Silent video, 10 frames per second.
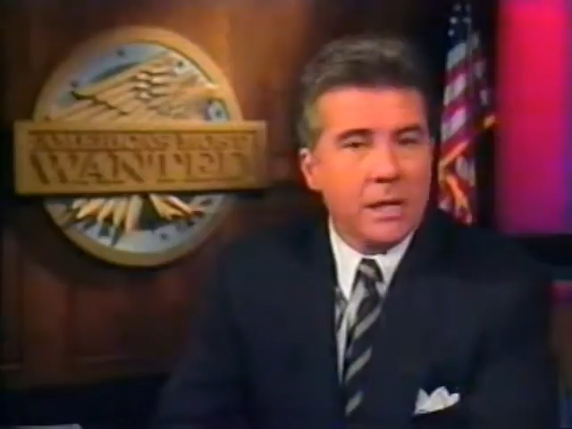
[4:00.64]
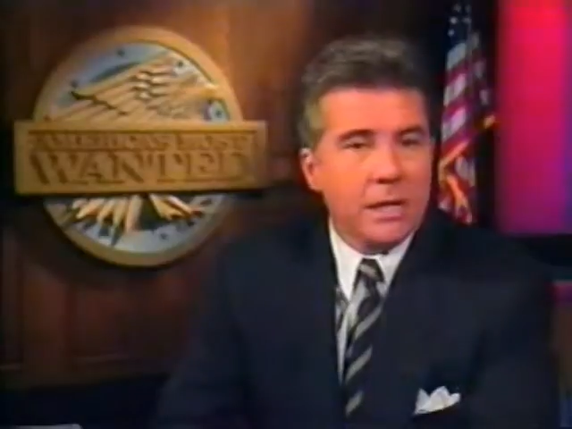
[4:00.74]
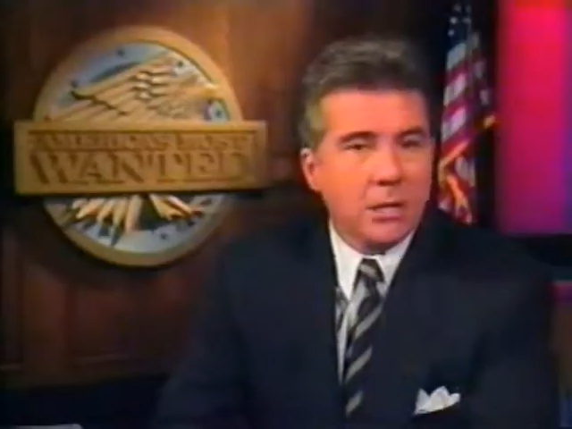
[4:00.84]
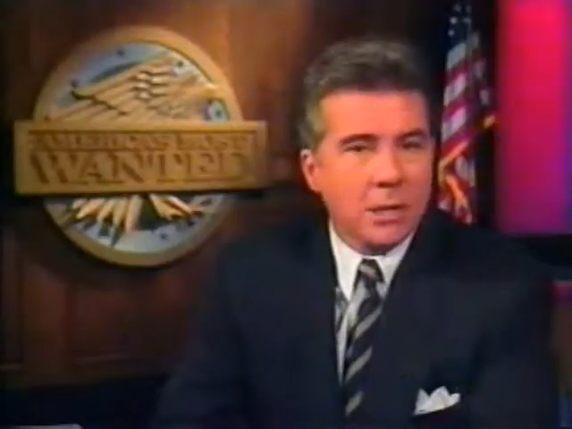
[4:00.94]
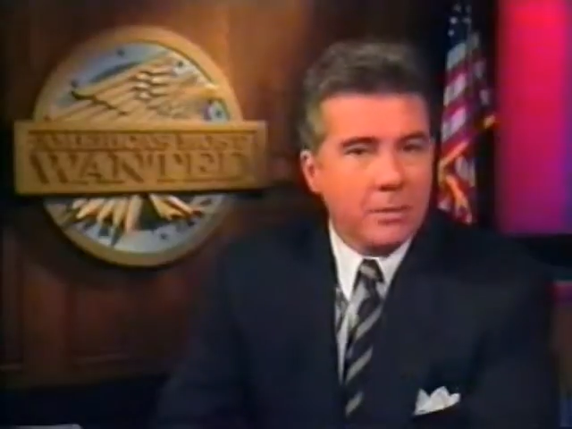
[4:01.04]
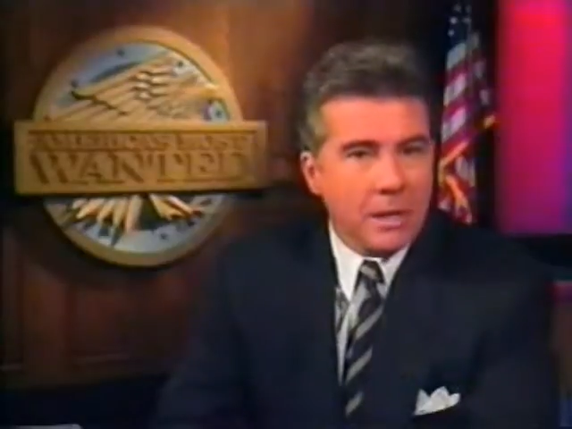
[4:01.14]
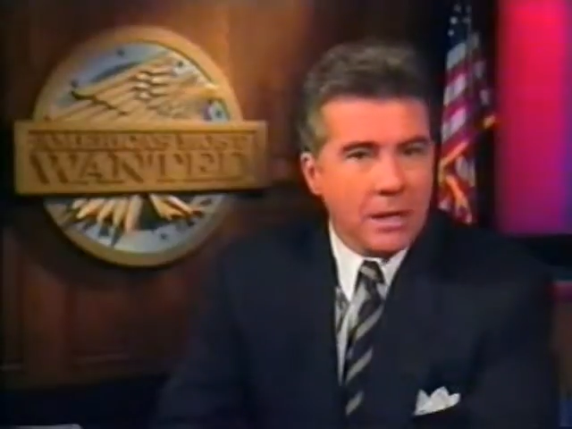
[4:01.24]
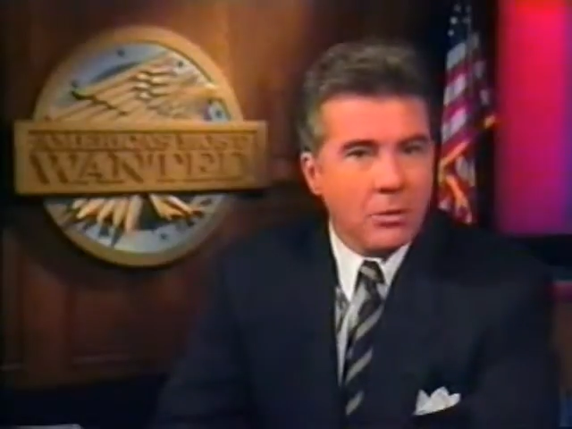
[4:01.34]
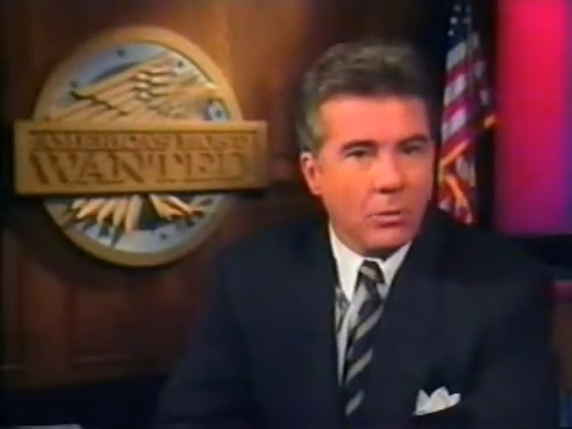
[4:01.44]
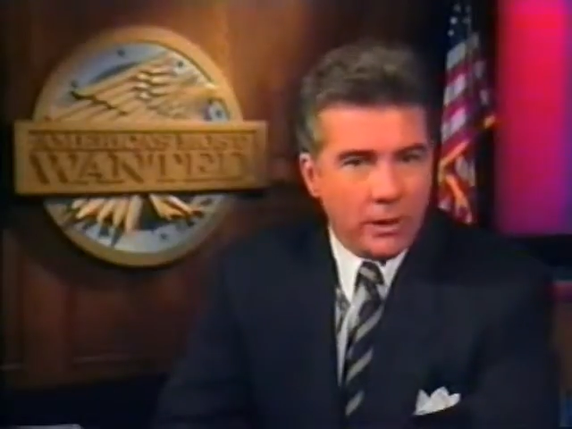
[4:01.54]
needs to
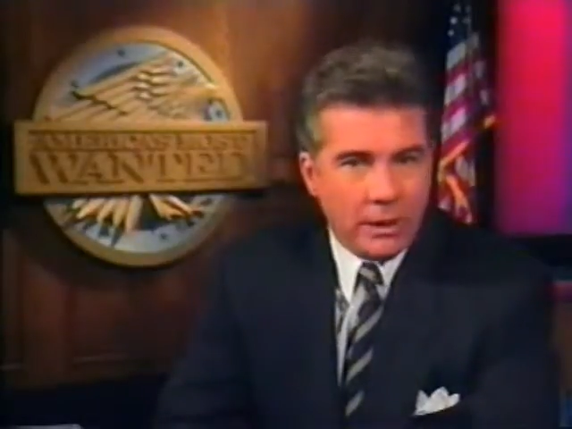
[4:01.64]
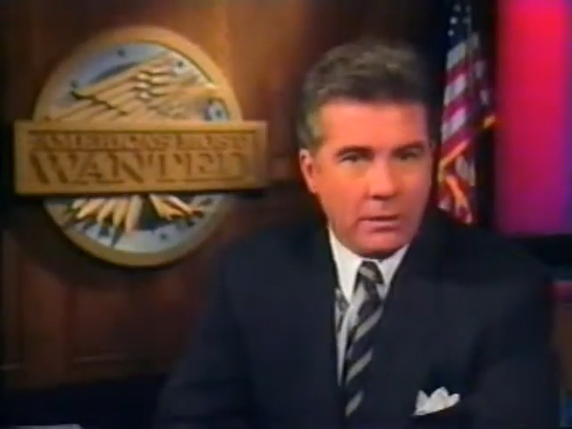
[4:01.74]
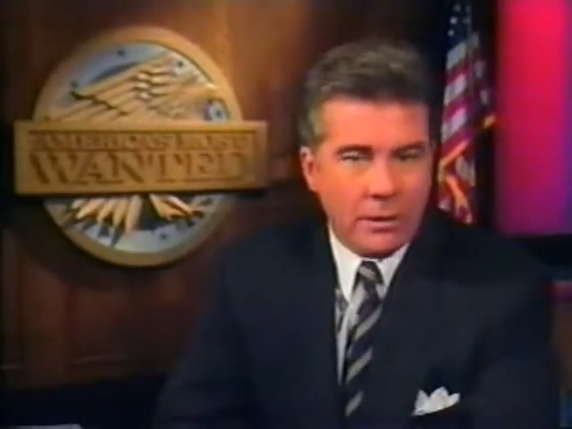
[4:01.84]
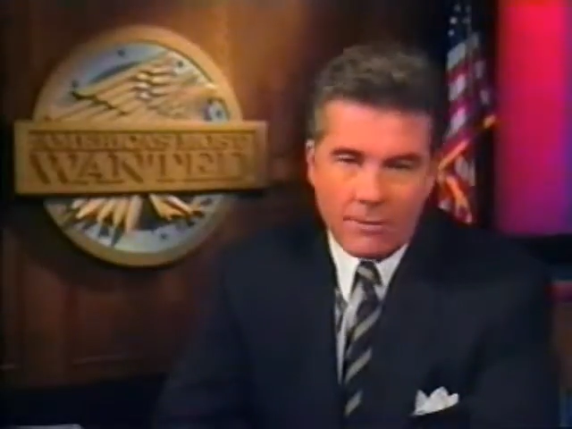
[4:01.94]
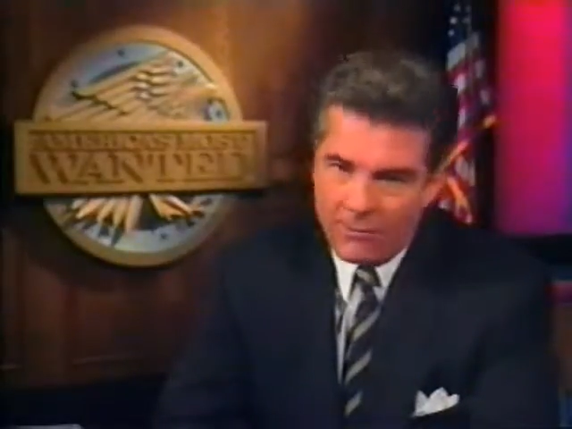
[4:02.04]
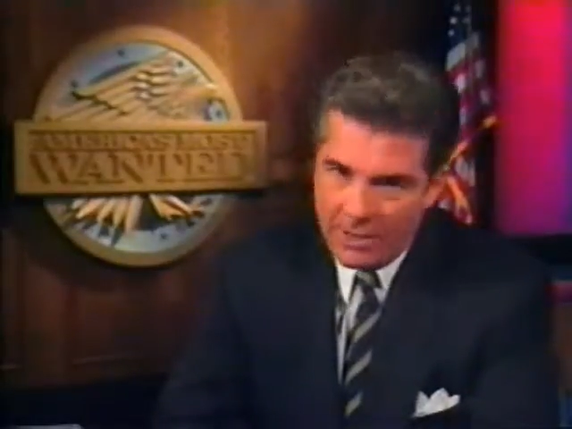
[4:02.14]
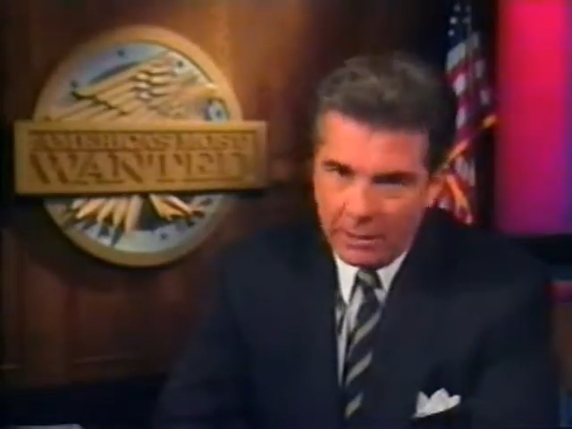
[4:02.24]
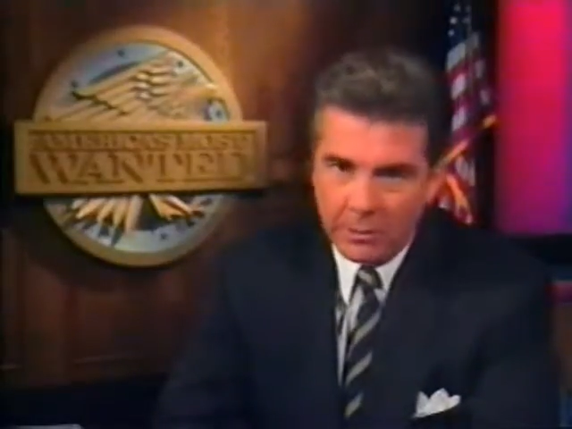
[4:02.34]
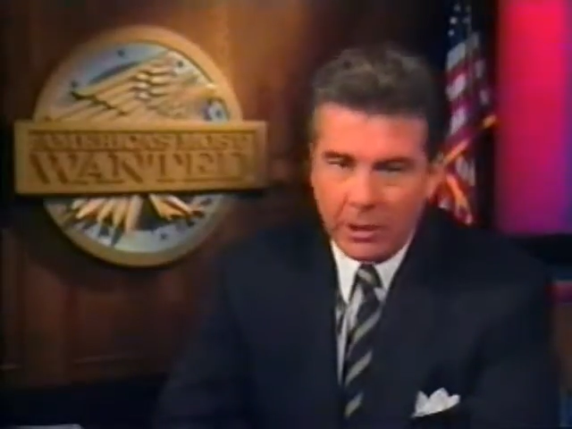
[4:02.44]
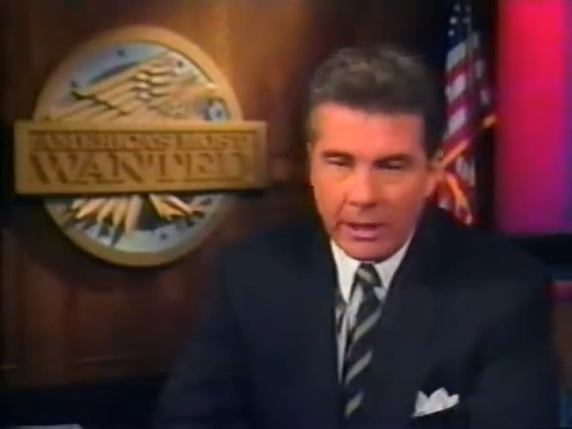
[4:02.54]
be, well,
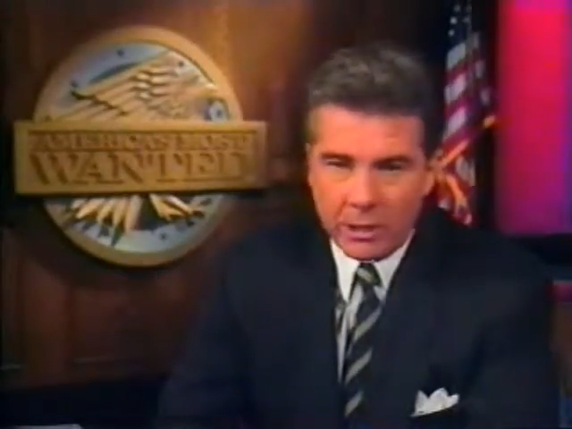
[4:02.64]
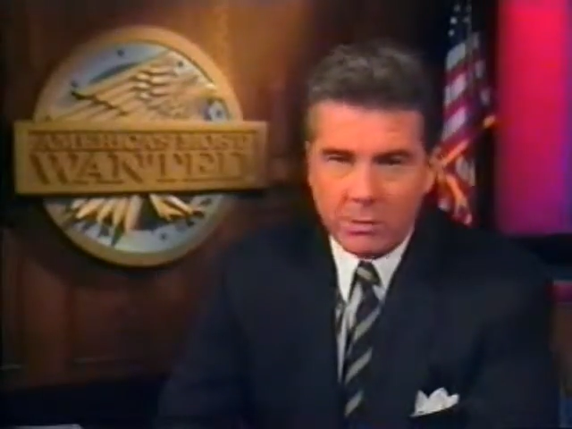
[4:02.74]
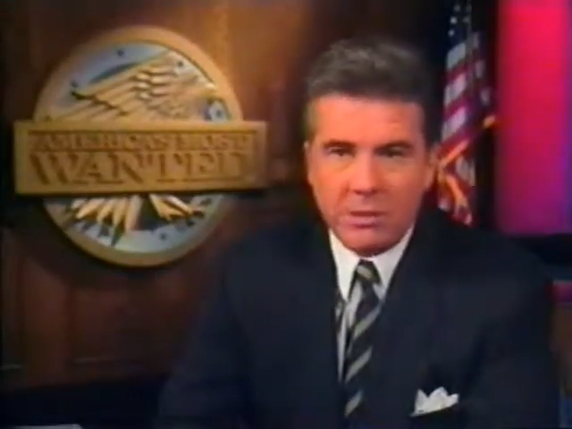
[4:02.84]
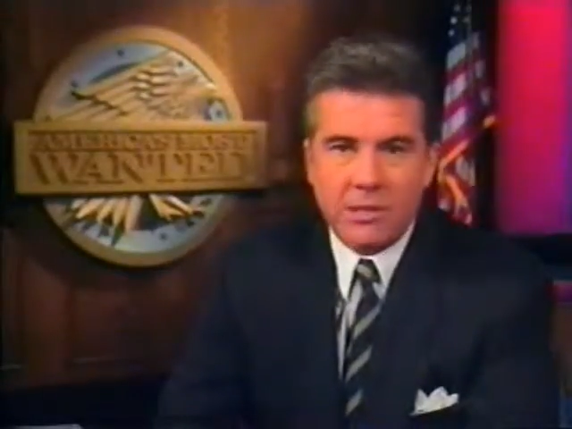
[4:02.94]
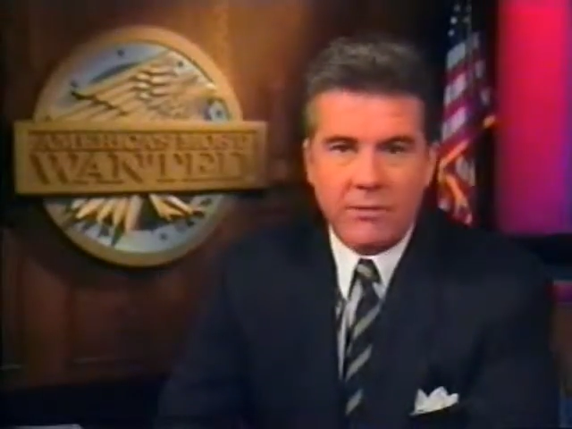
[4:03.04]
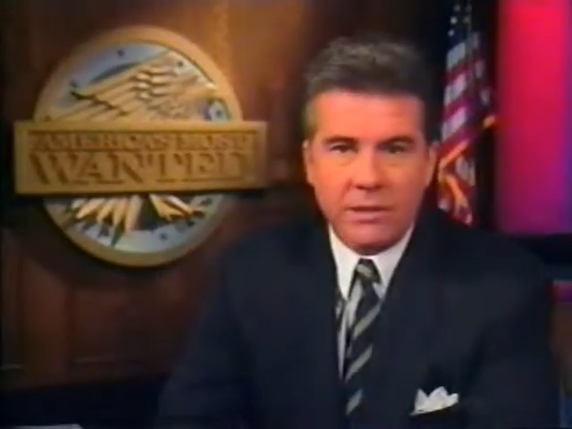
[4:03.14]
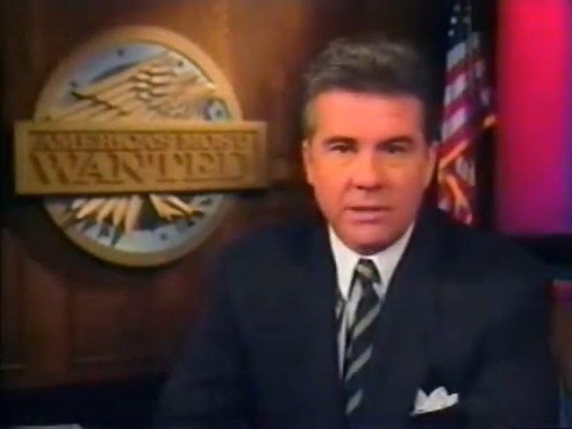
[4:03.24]
available at a specific